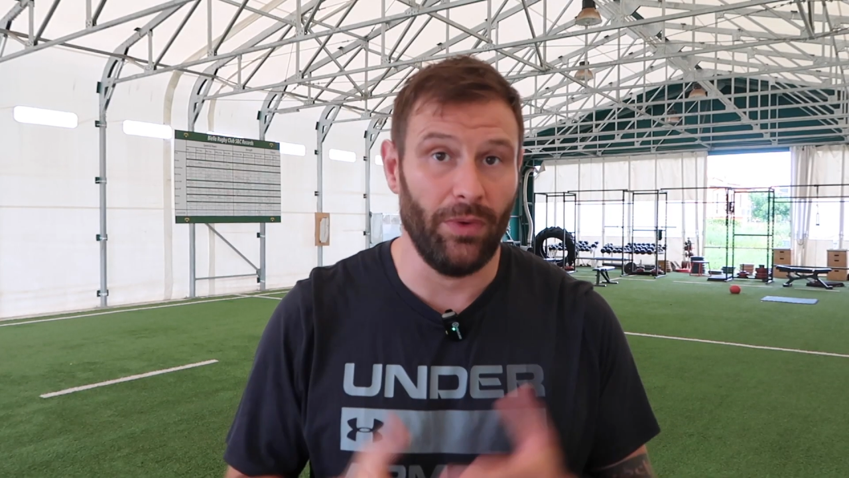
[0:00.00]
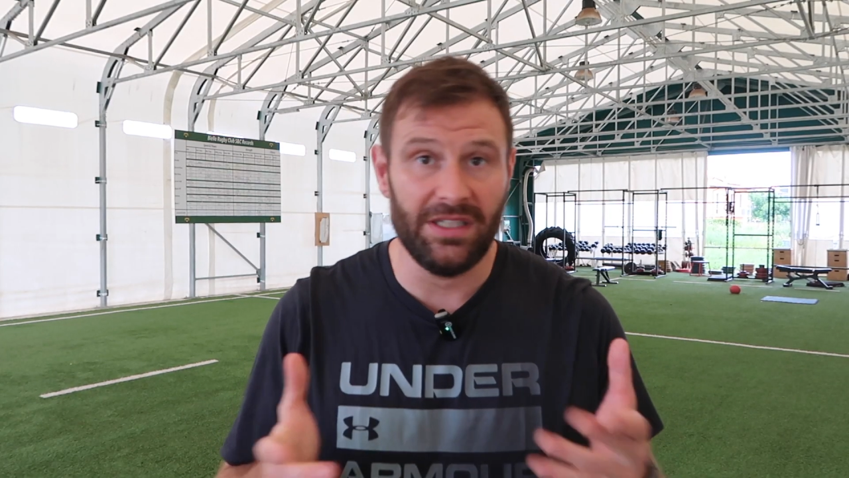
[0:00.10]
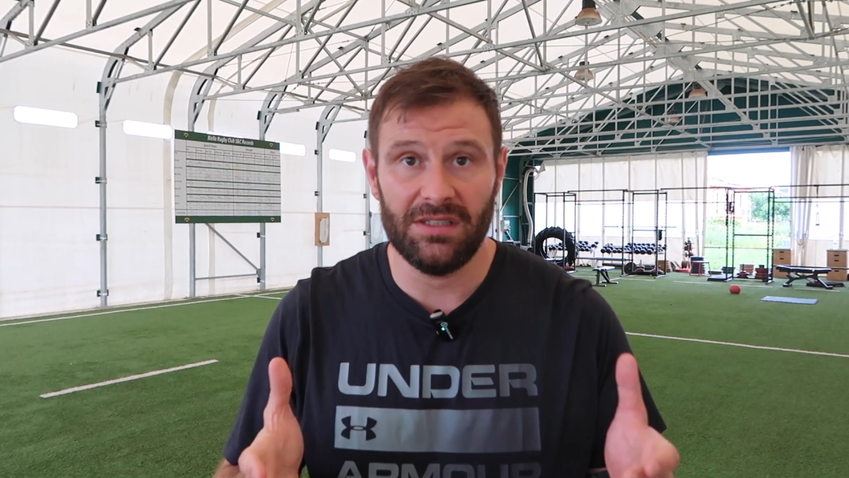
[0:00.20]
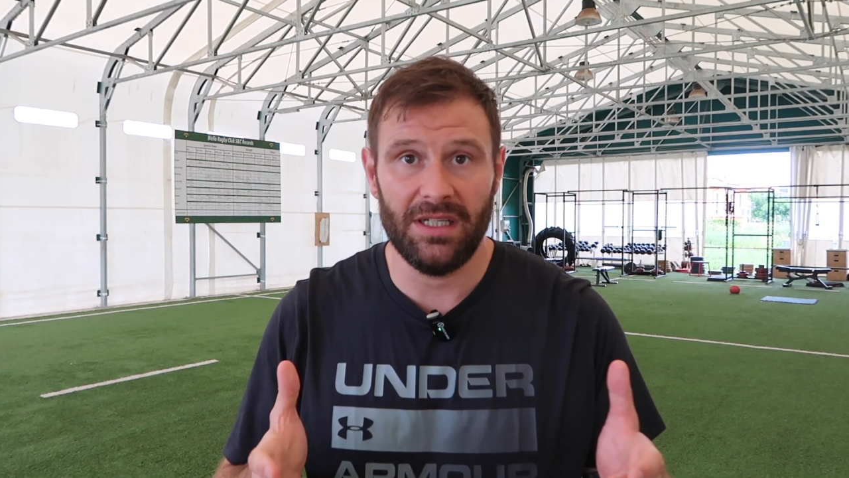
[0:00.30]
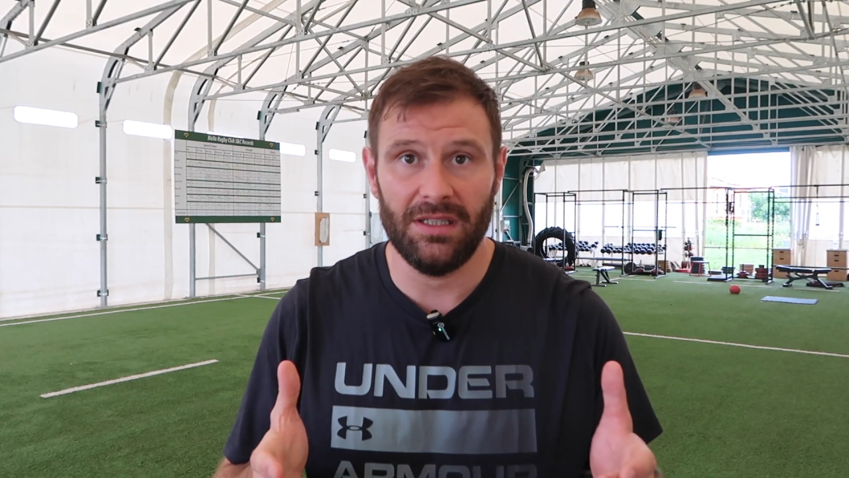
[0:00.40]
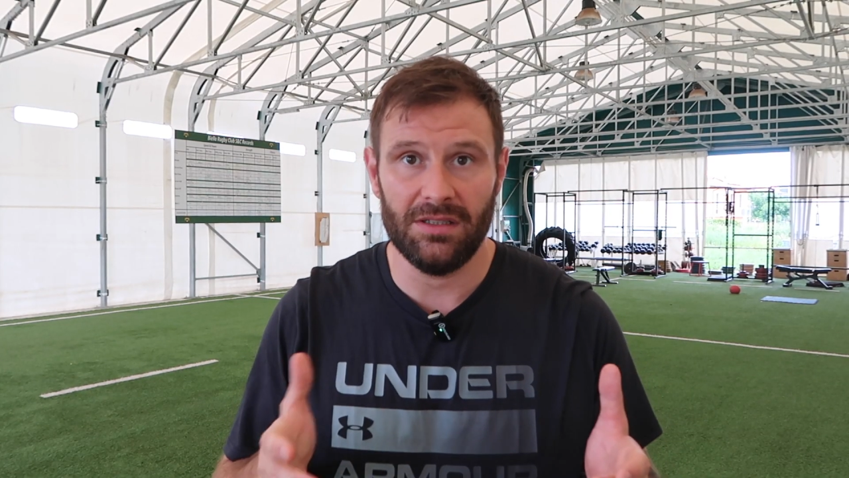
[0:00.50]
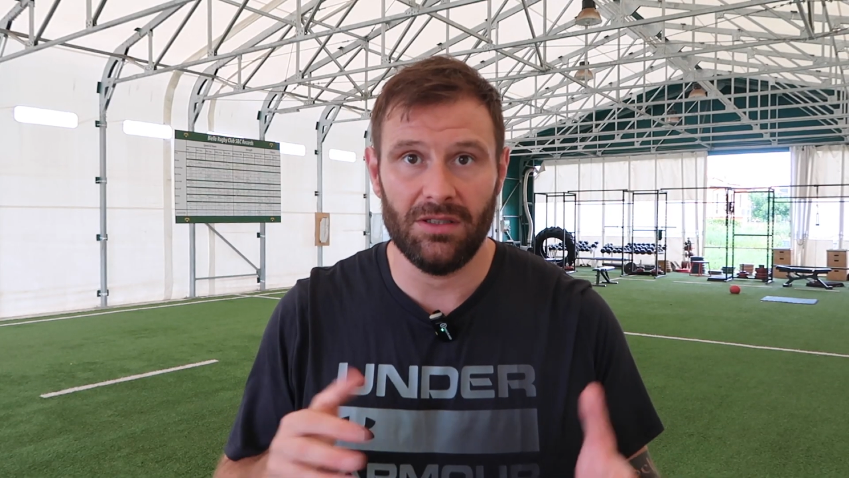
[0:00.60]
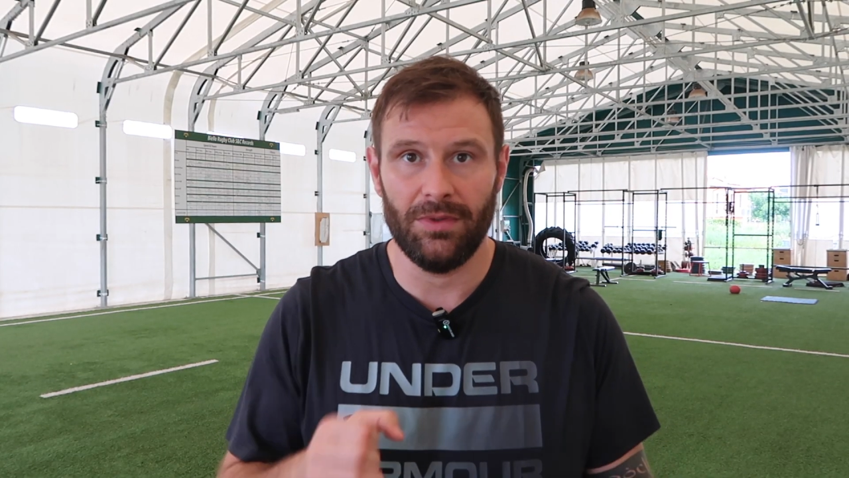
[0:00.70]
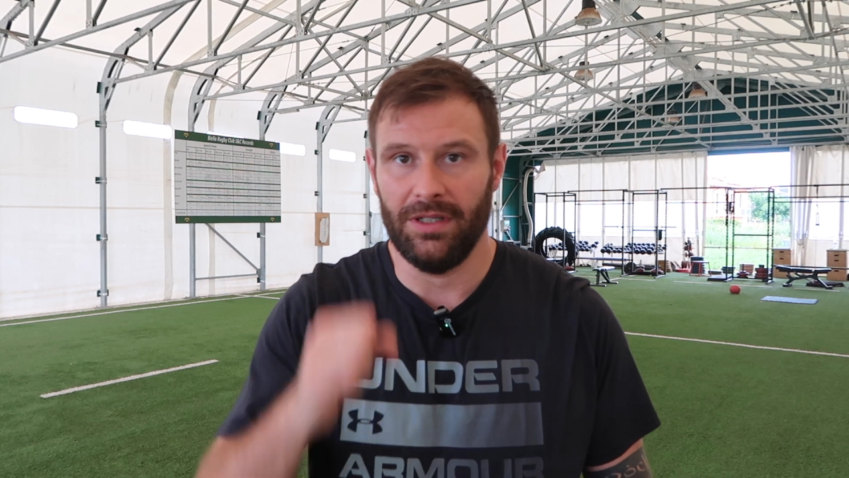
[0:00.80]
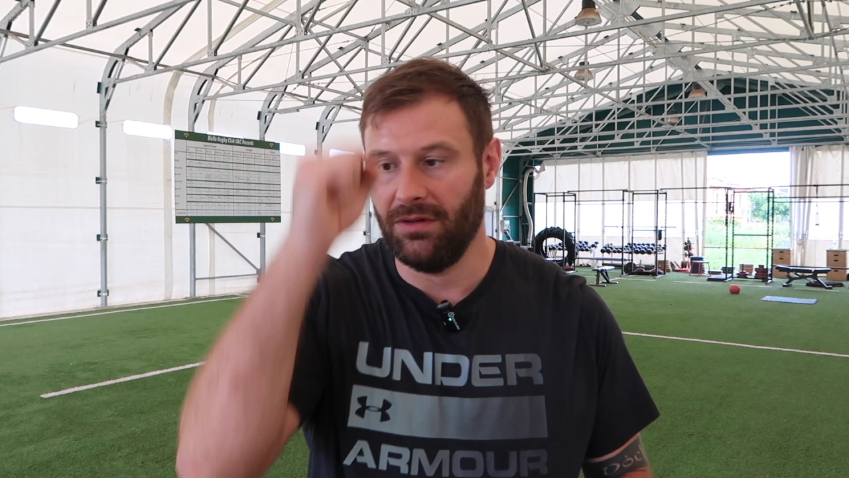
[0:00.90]
Westside does
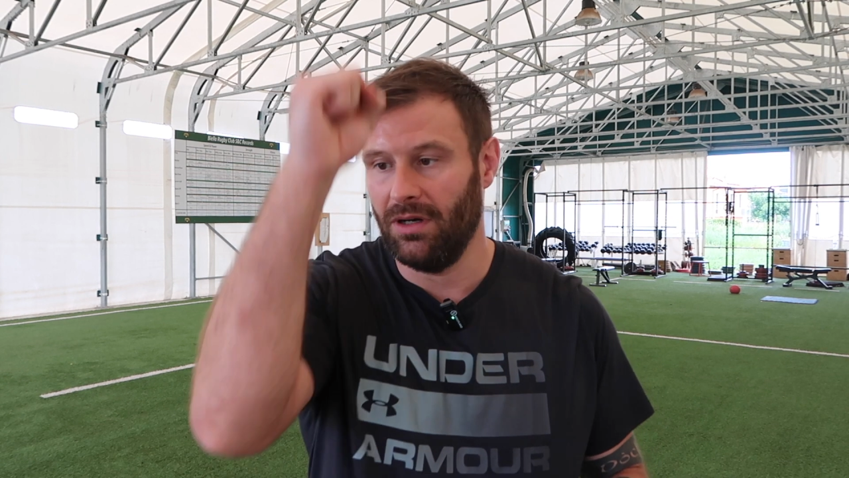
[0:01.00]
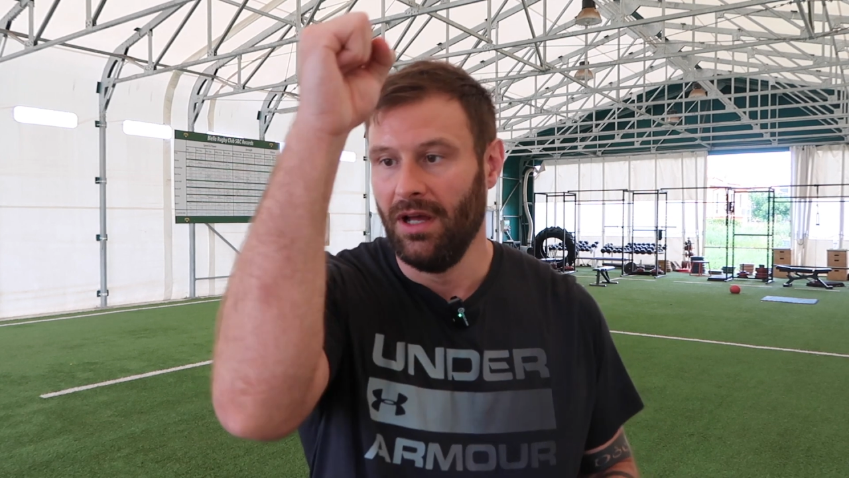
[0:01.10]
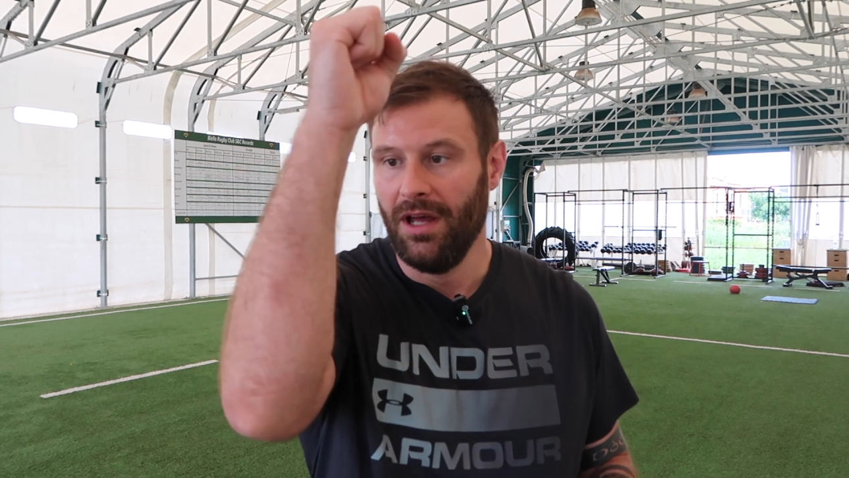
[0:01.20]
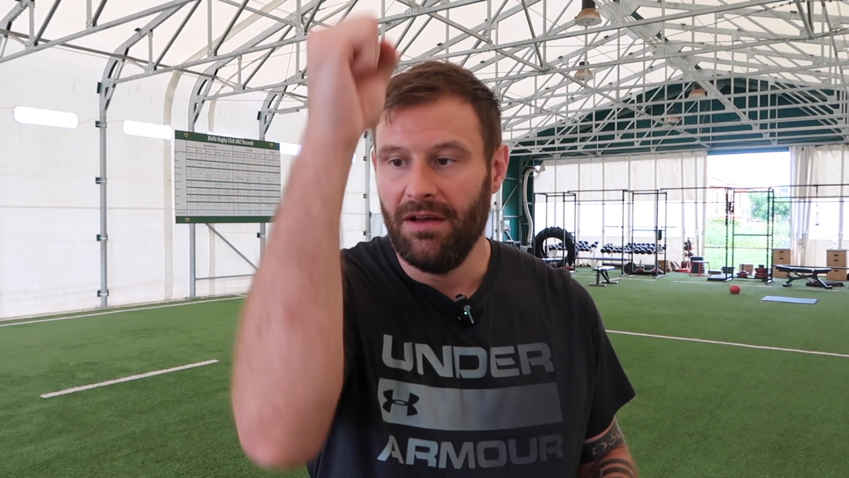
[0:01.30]
it, where you've got